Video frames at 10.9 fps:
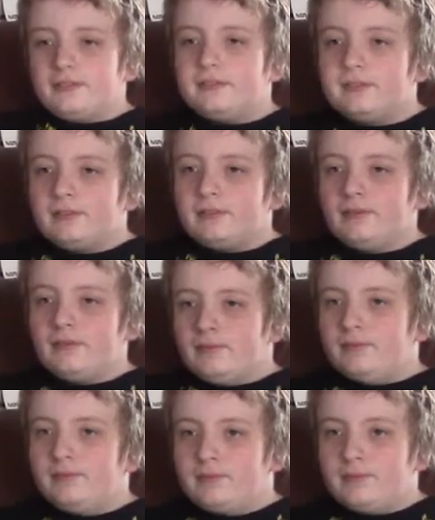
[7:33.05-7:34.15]

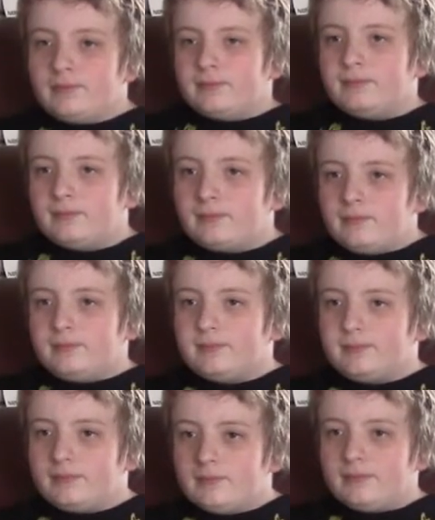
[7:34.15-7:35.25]

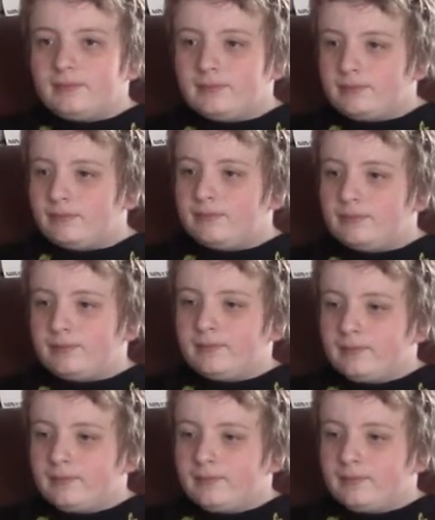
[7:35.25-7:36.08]
Nobody speaks.